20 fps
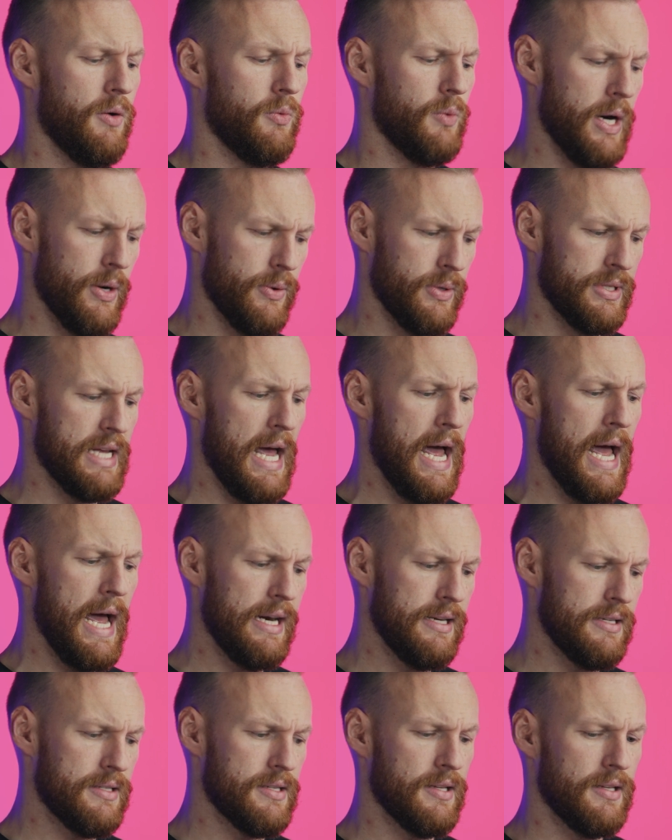when it was
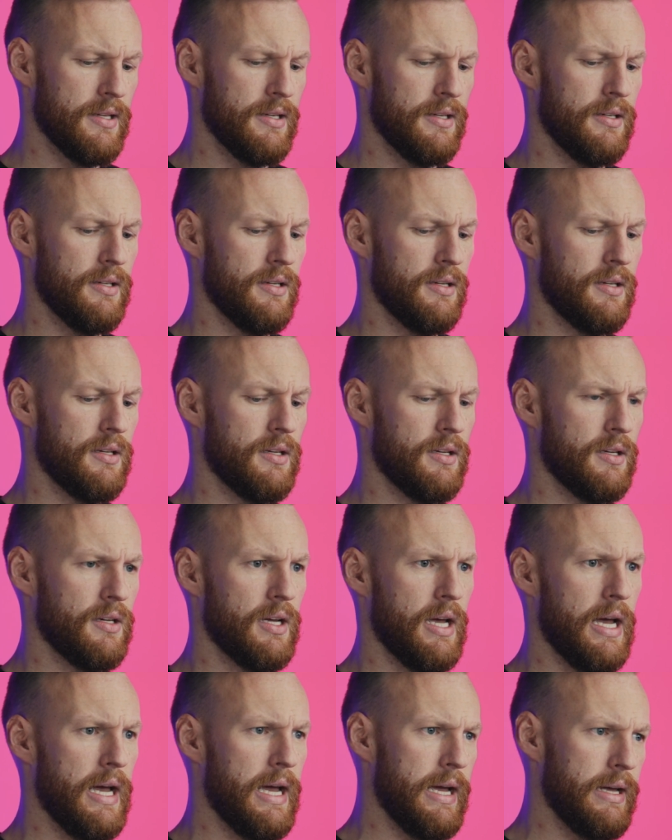added to
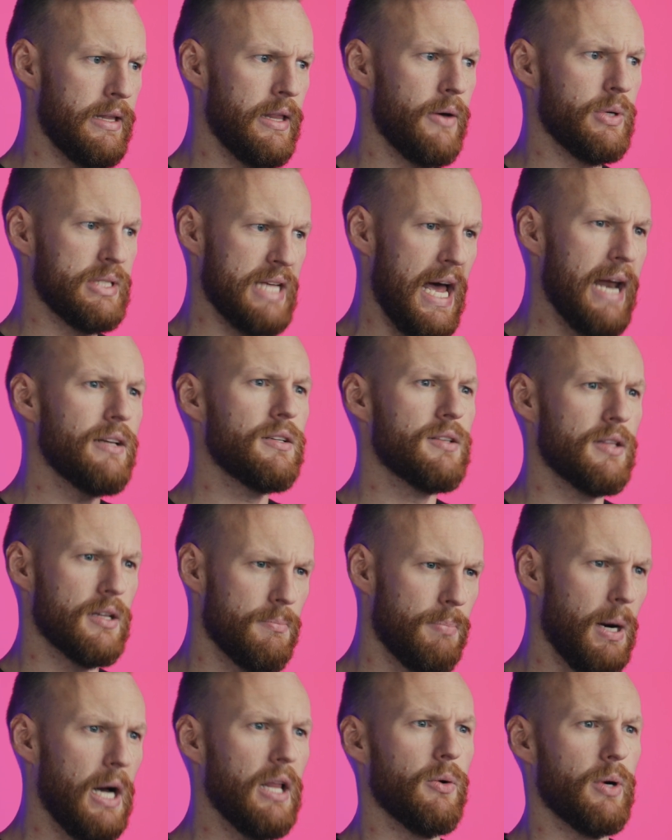the
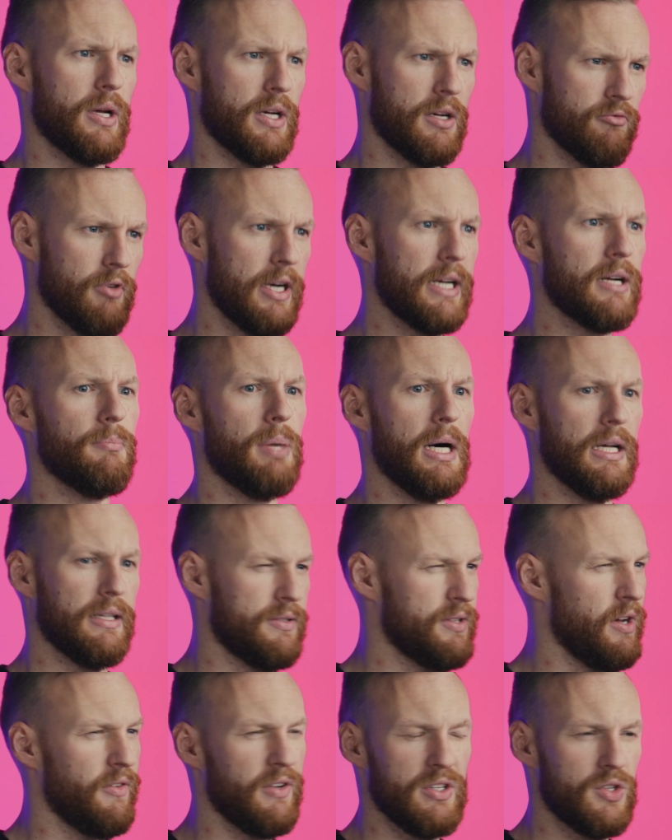compiler when it can recompile
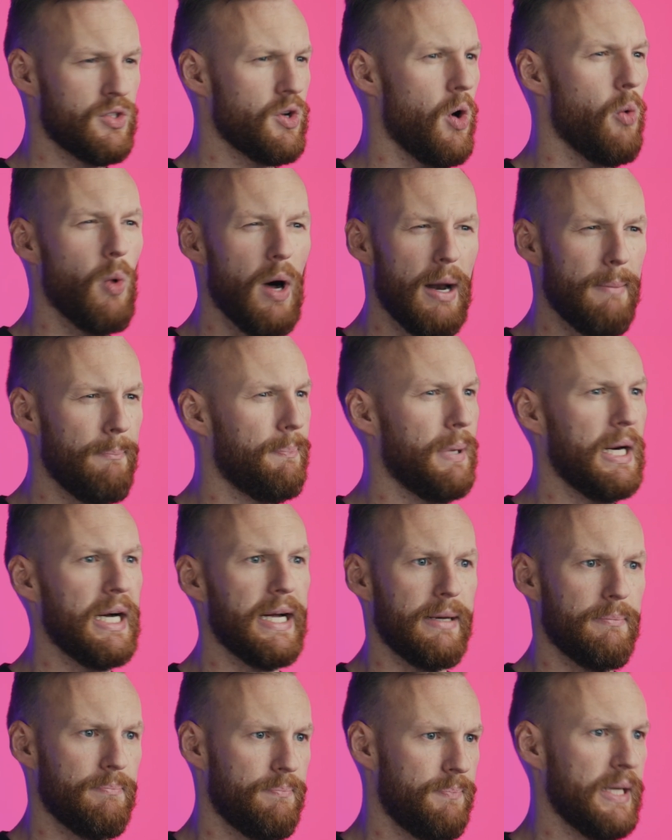itself, it just got 1
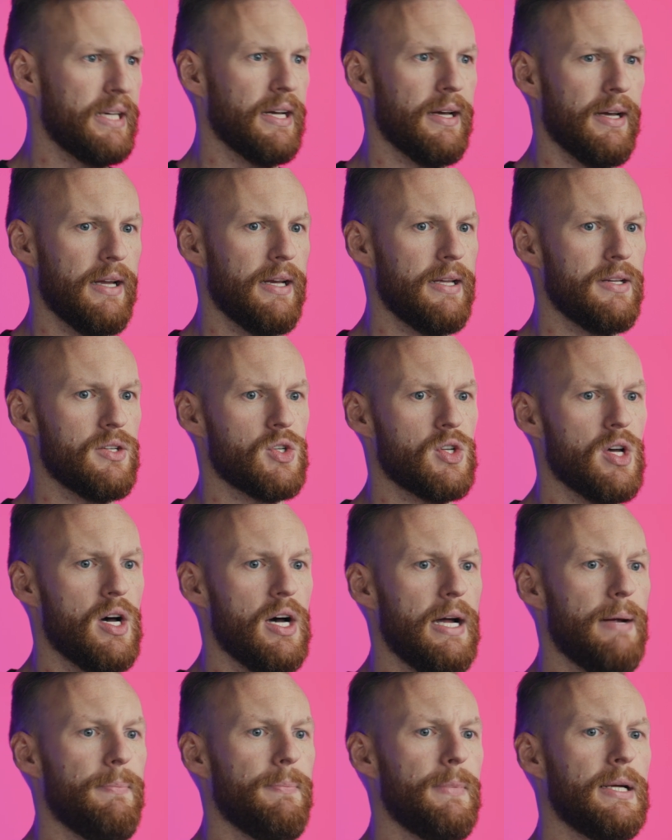byte bigger at each
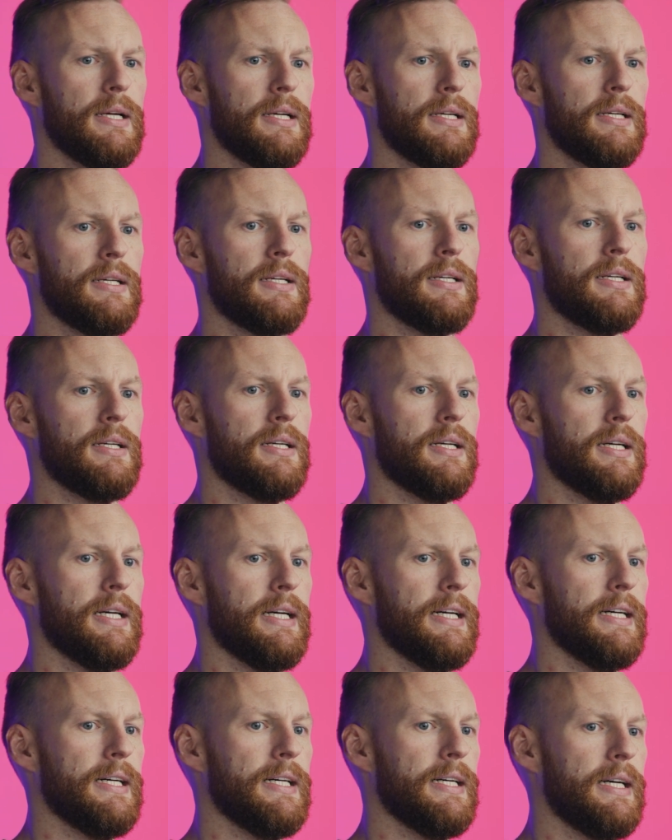time.
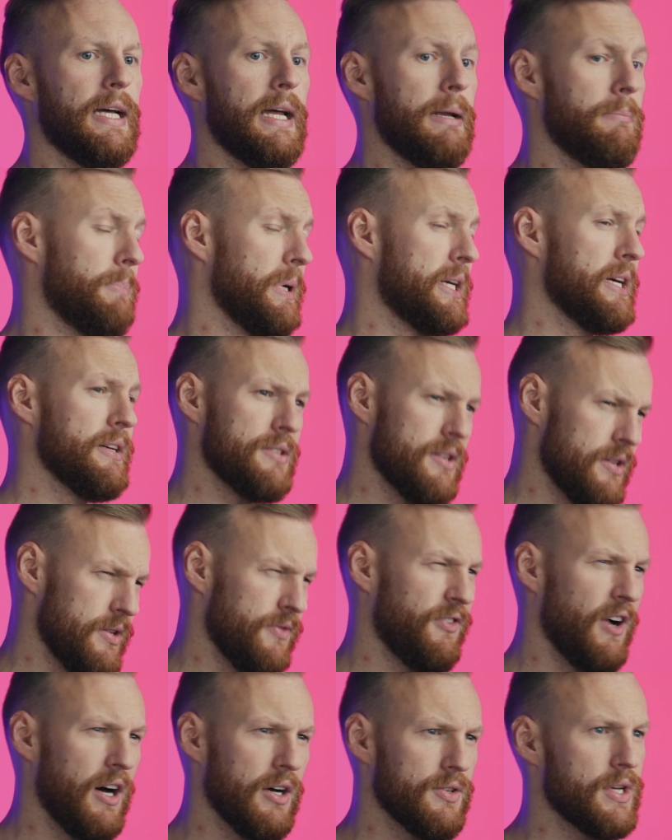And because the
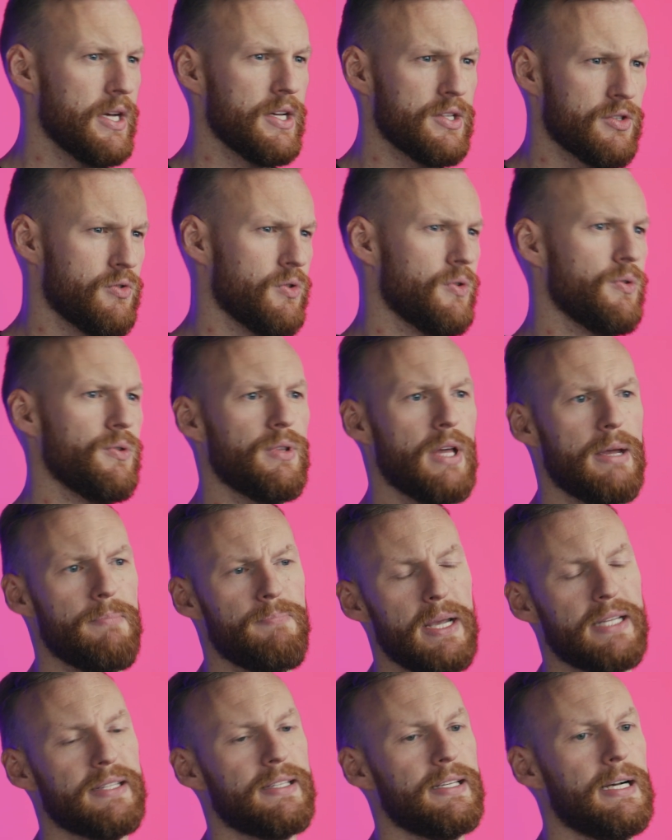file size grew, they
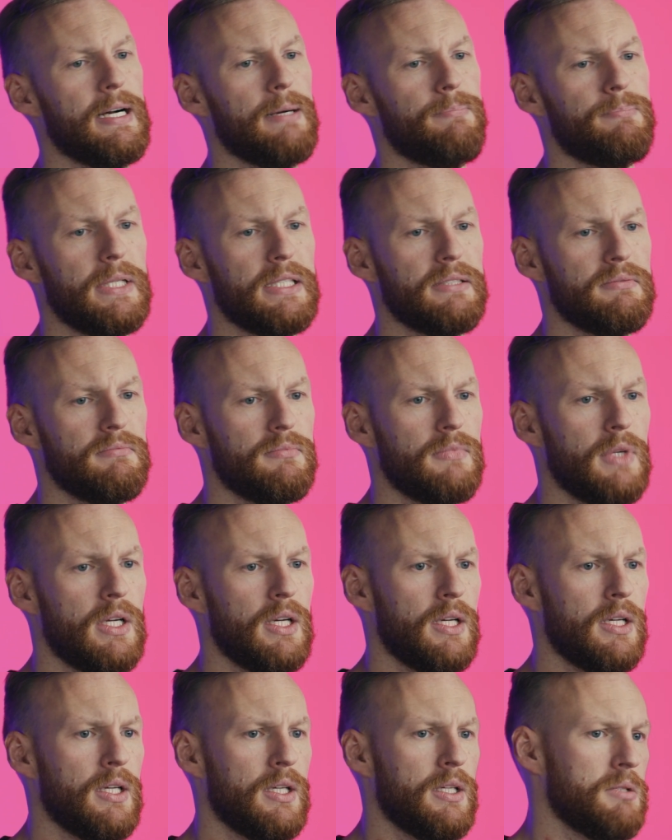picked it up and
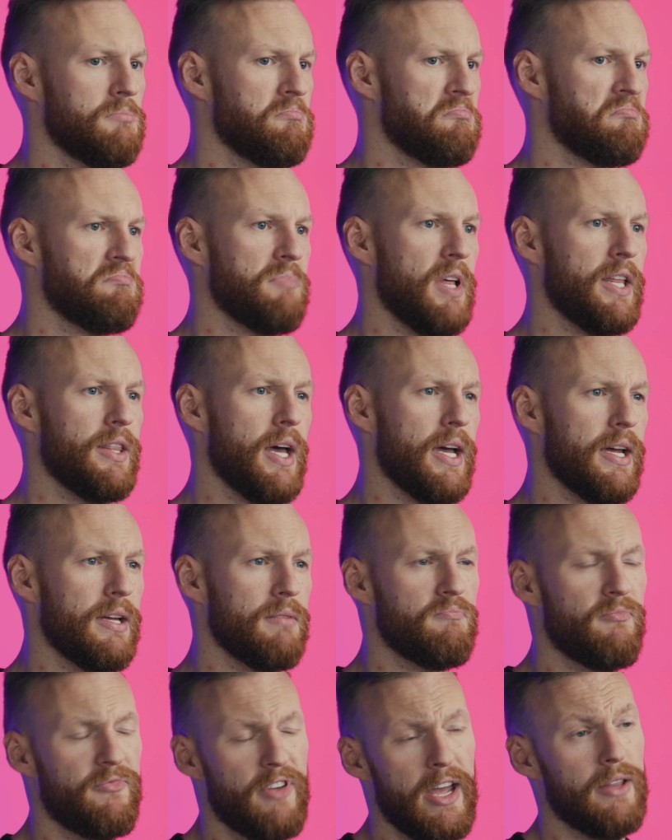then
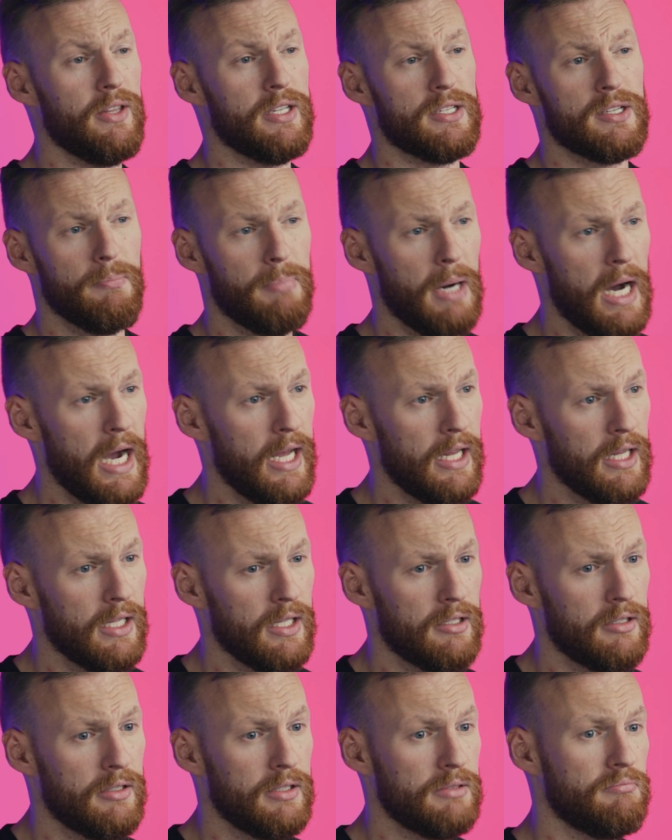they found this
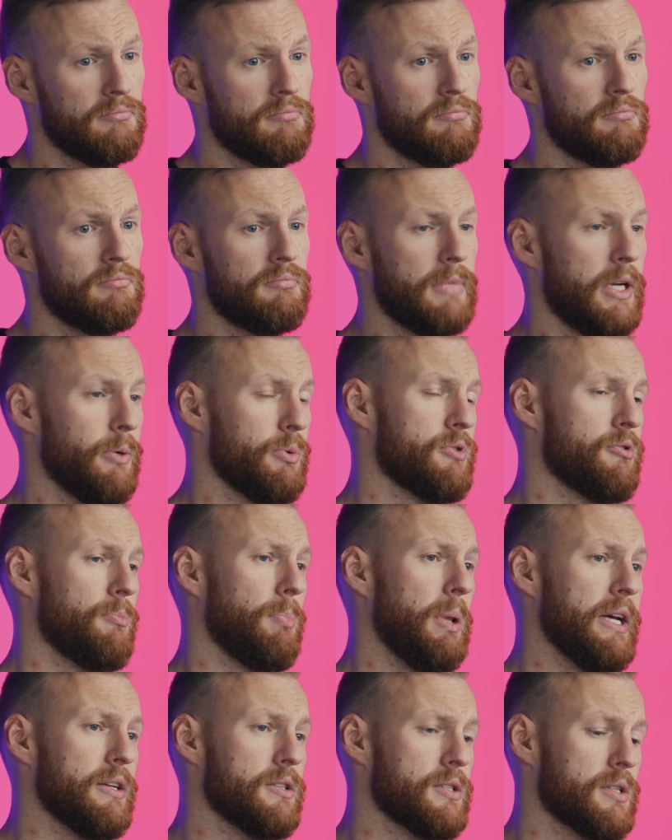compiler and it was
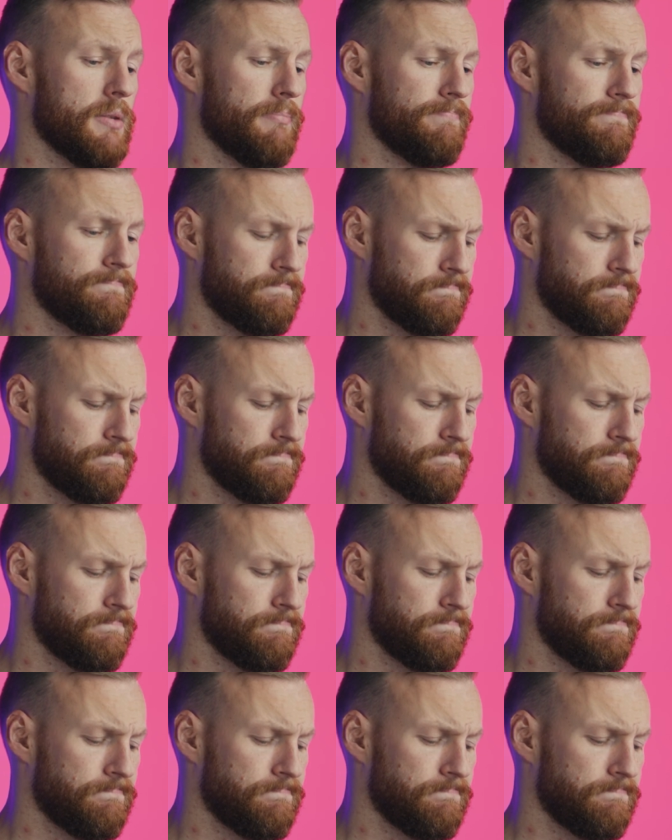replaced.